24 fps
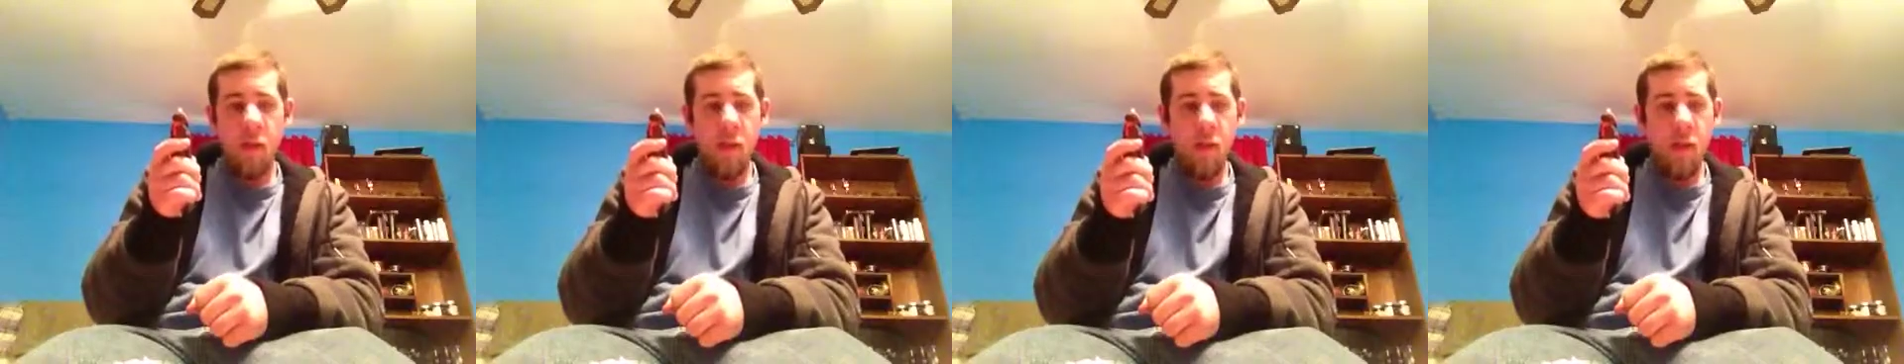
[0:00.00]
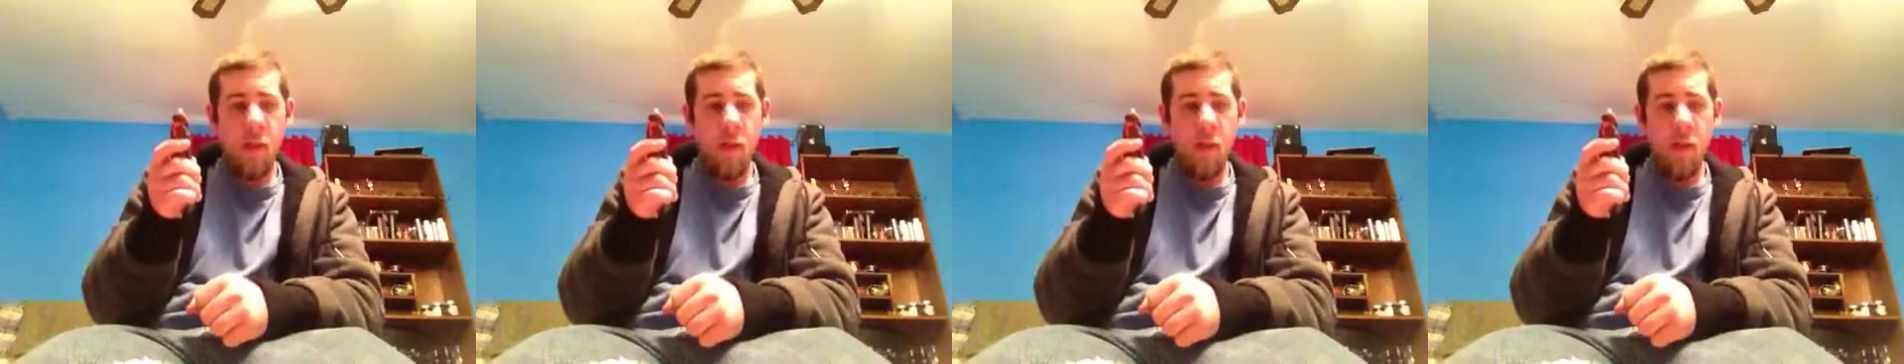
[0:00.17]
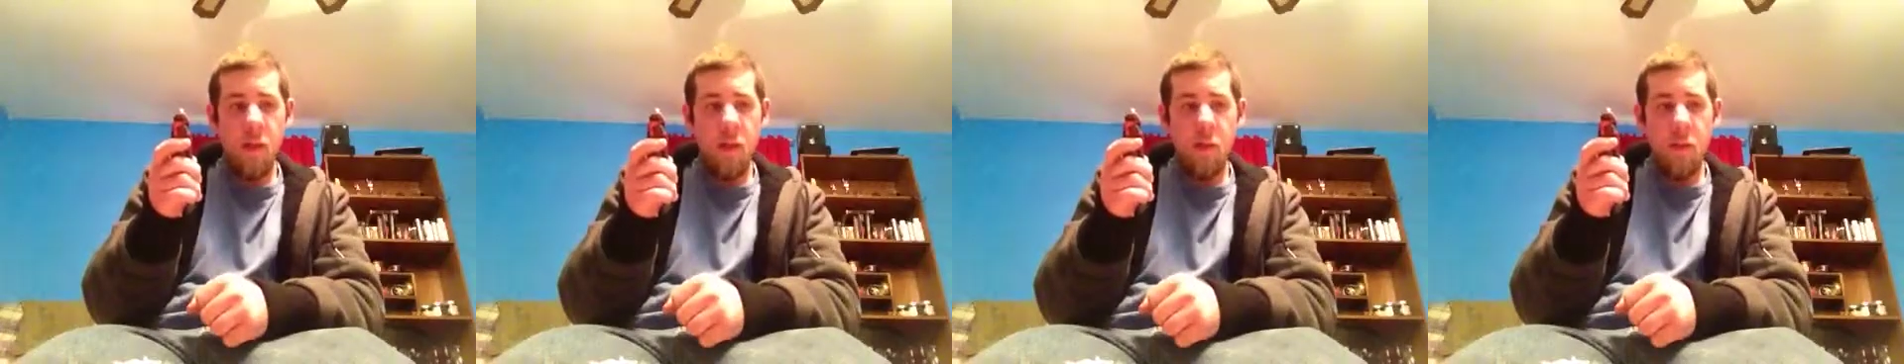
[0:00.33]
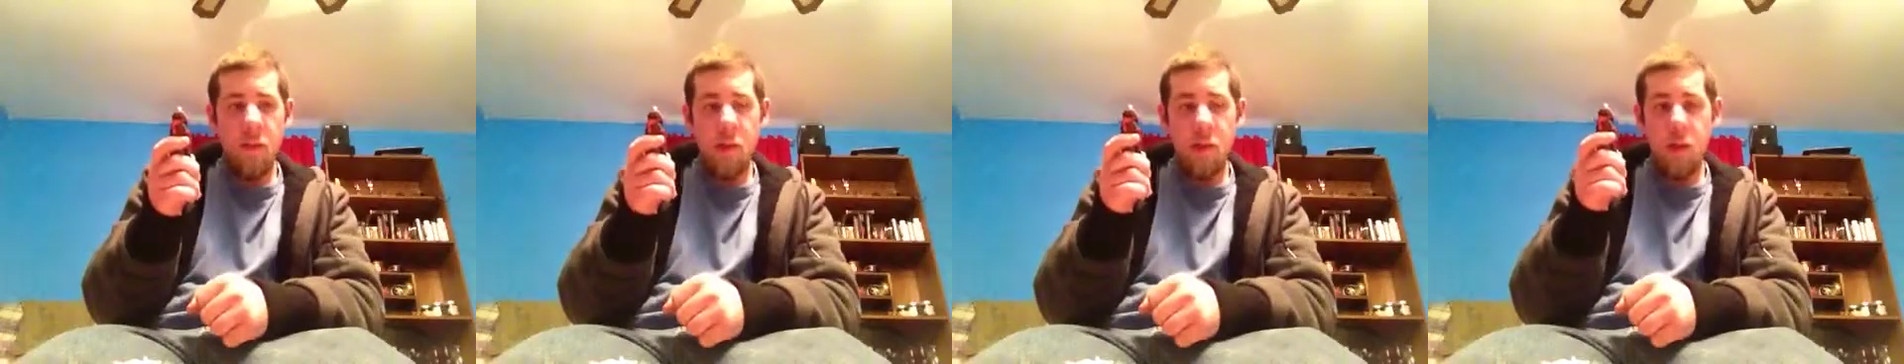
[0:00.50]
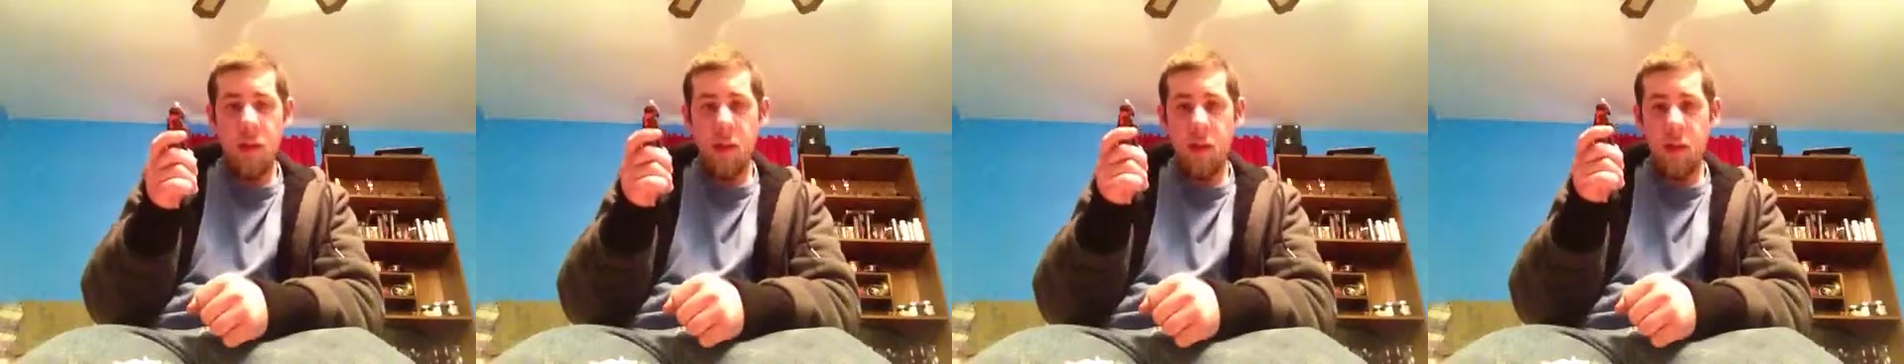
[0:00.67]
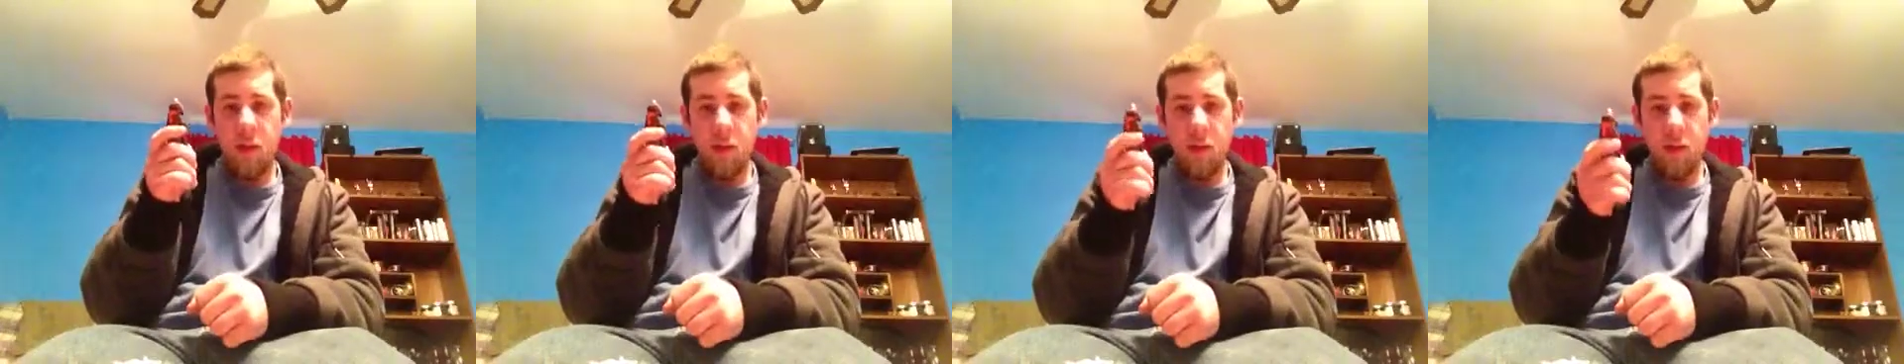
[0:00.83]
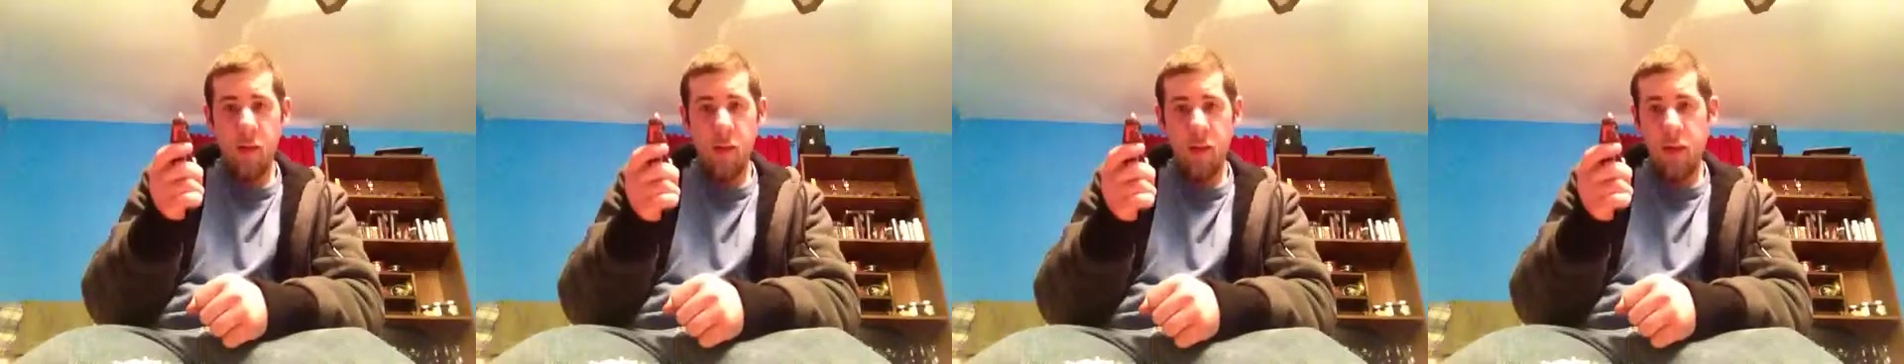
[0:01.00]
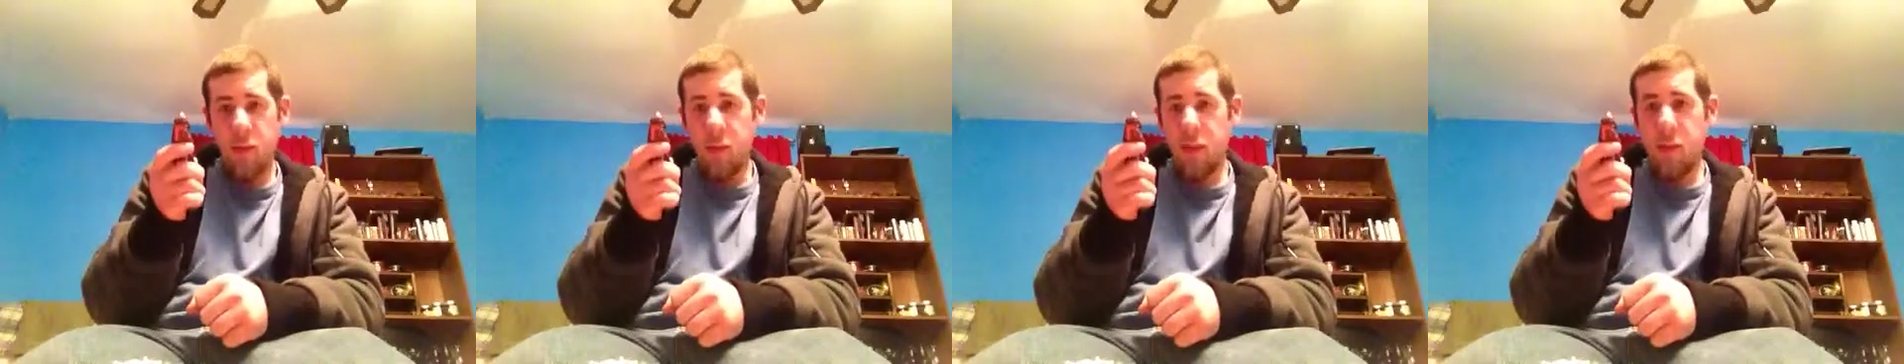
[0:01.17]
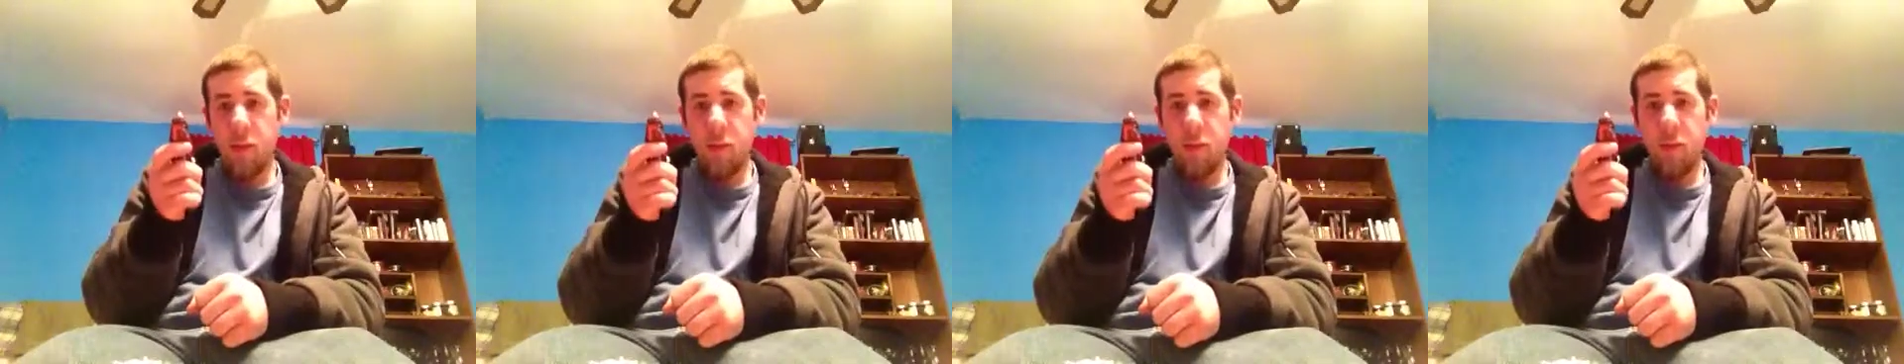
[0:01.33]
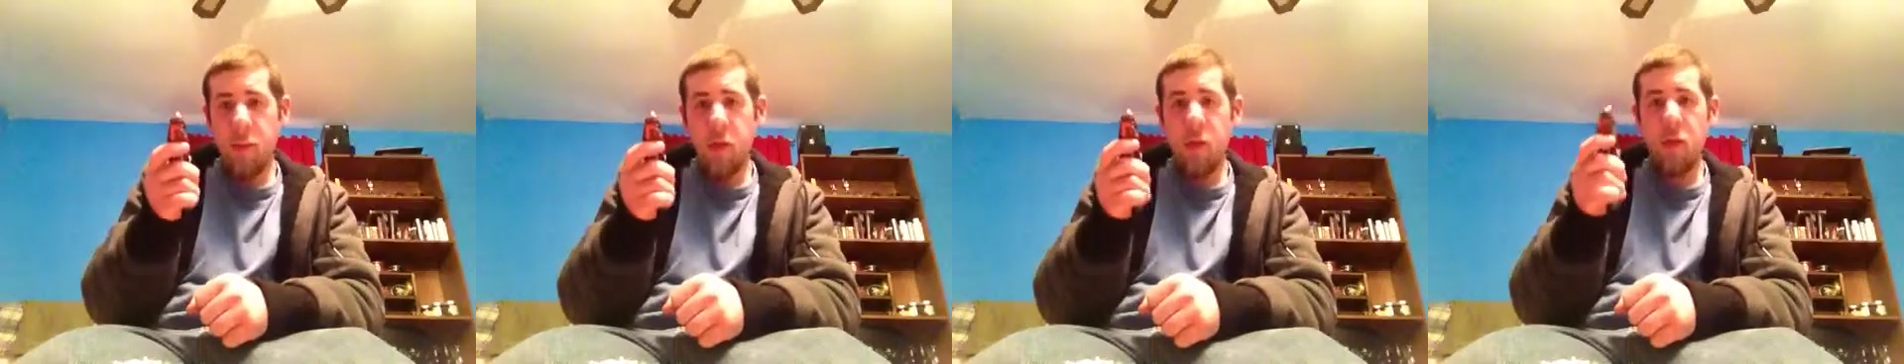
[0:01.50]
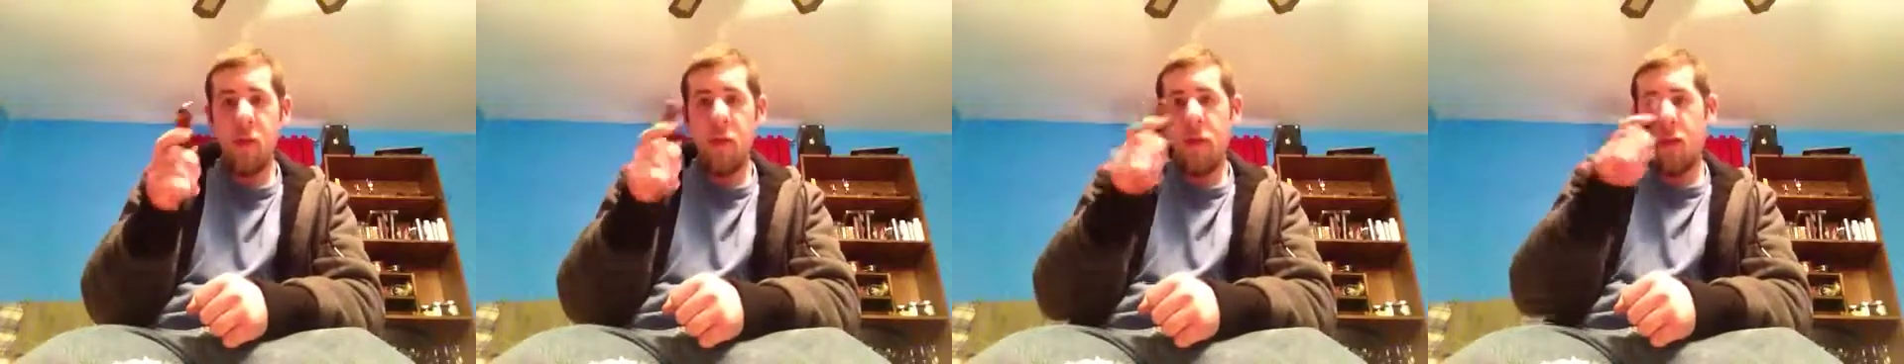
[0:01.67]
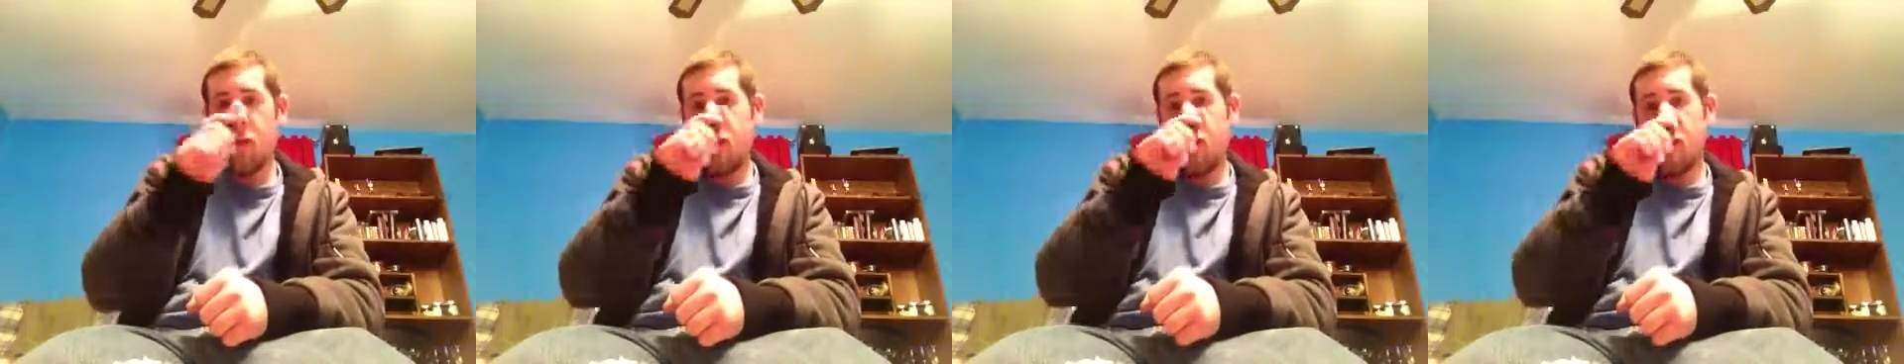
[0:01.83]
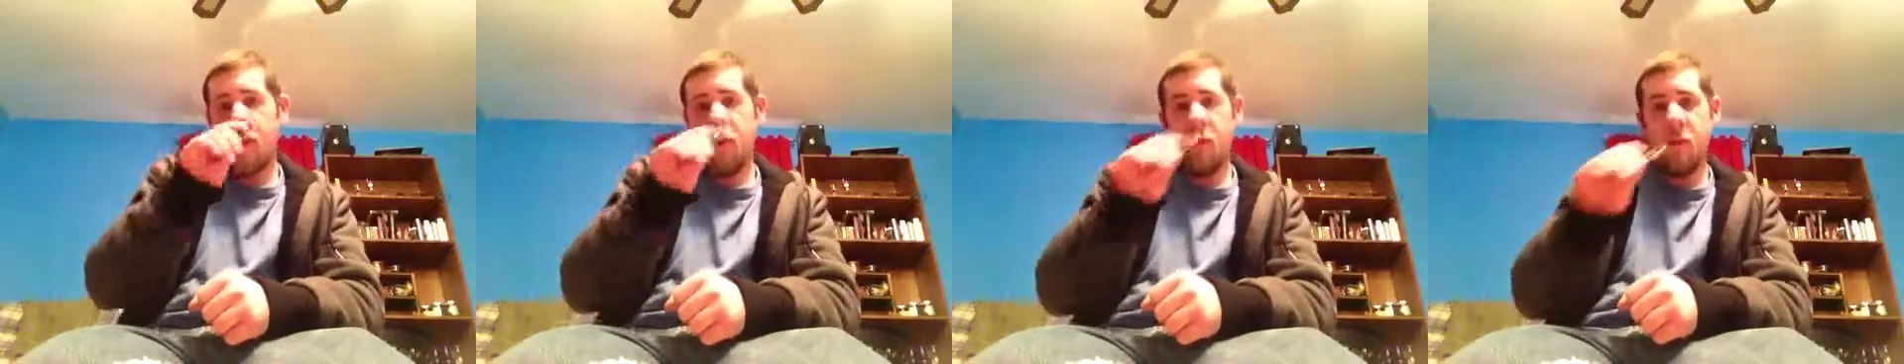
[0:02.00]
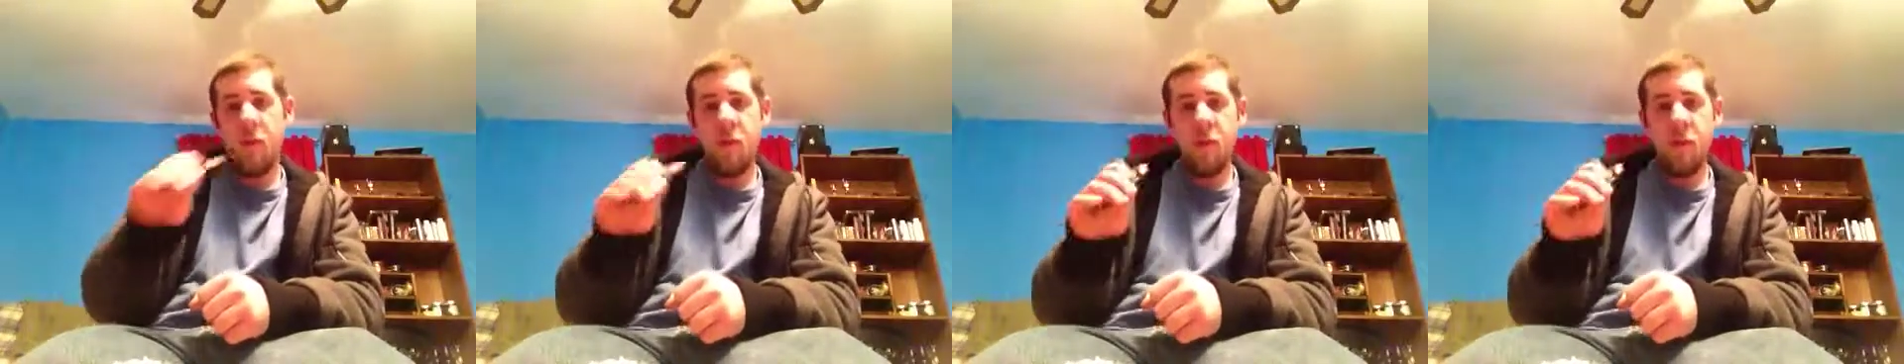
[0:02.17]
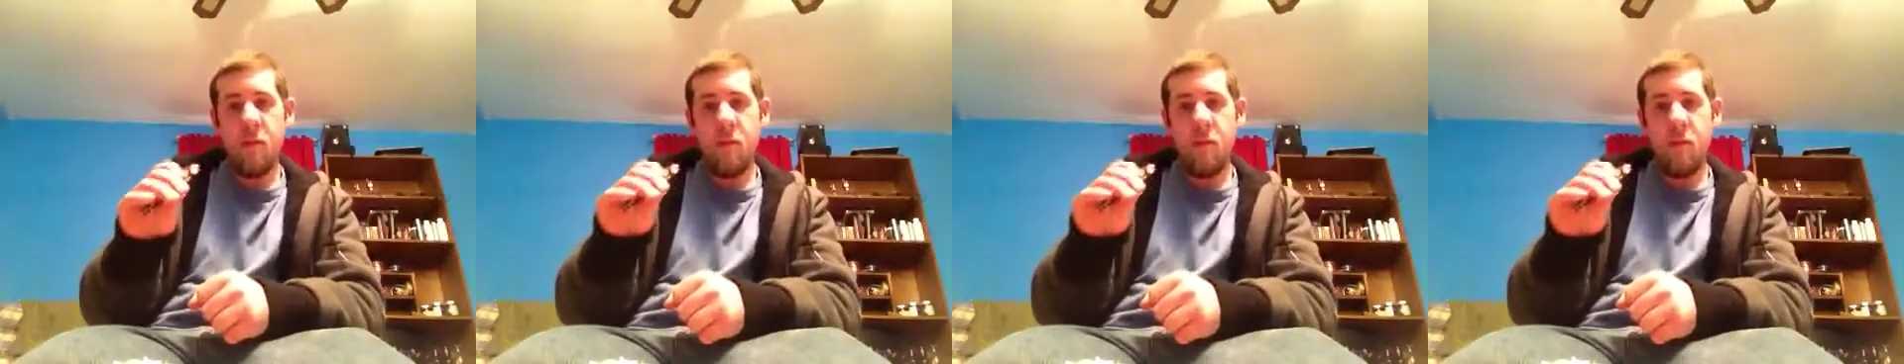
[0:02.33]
in a seatbelt, you can